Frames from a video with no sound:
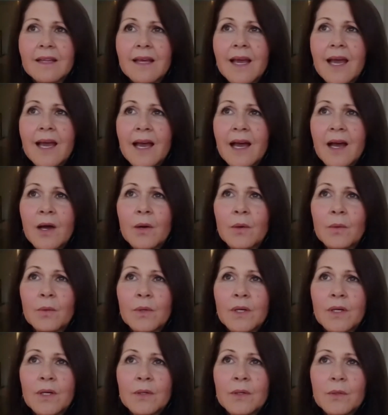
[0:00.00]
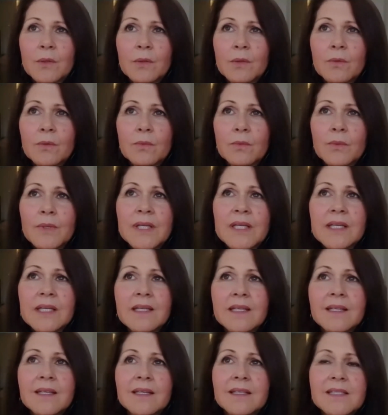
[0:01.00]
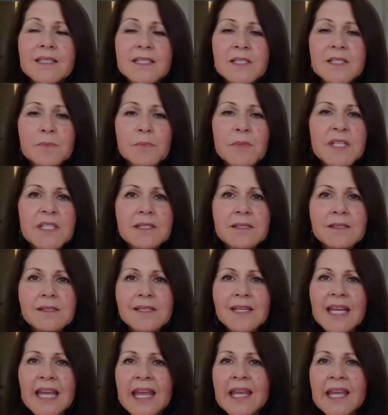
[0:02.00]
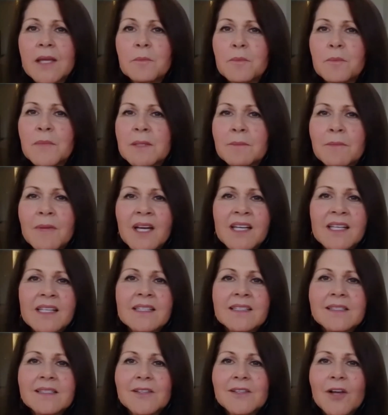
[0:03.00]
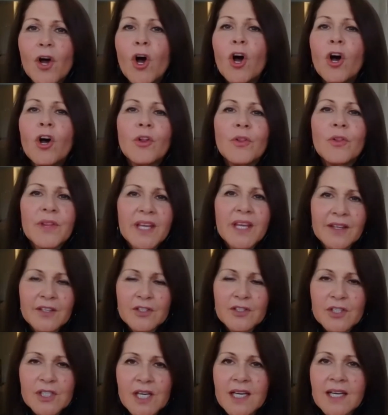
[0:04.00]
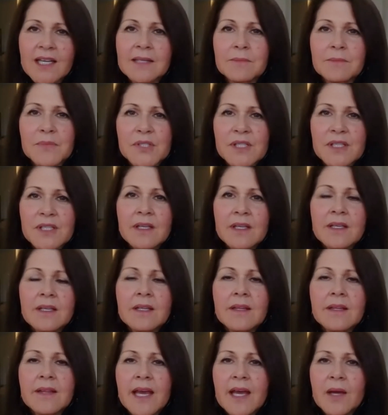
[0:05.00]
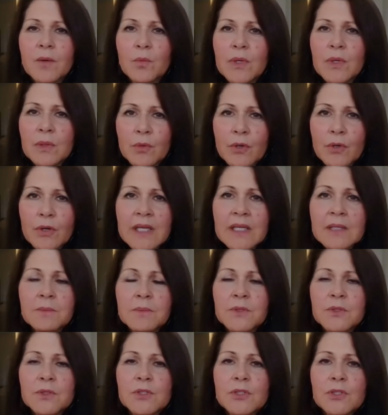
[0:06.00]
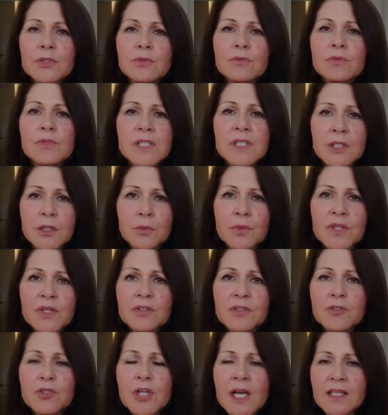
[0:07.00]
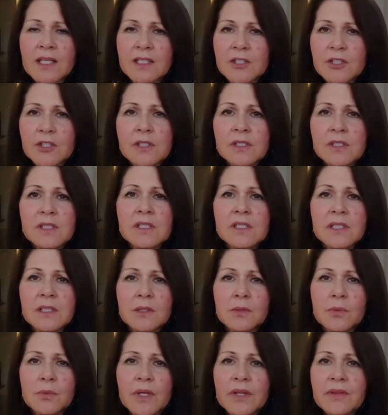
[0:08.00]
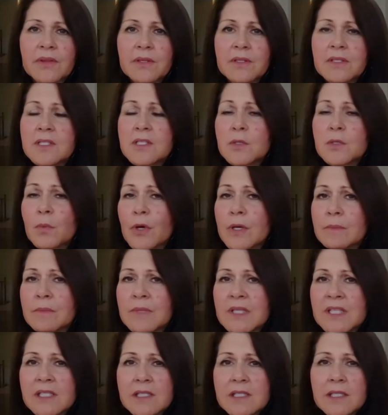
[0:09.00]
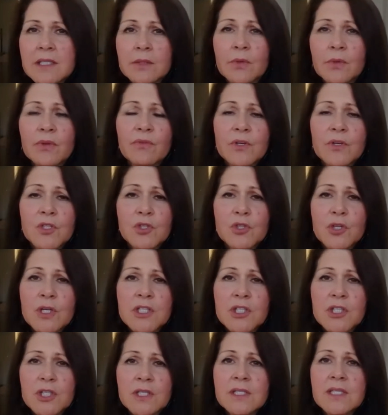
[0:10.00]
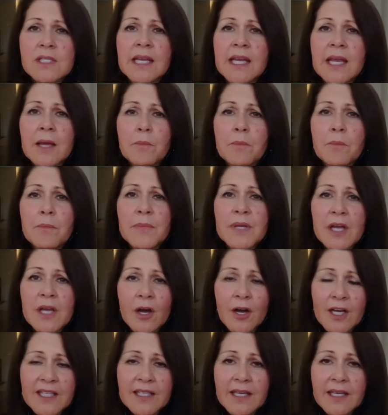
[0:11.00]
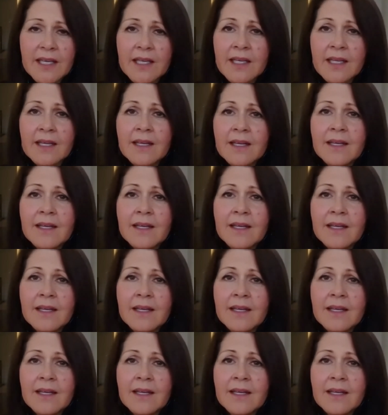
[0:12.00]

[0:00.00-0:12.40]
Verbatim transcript: how we dismiss, negate, minimize all the other times that we mm-hmm. were able to deal with challenges, deal with disappointments, deal with frustrations, and get beyond it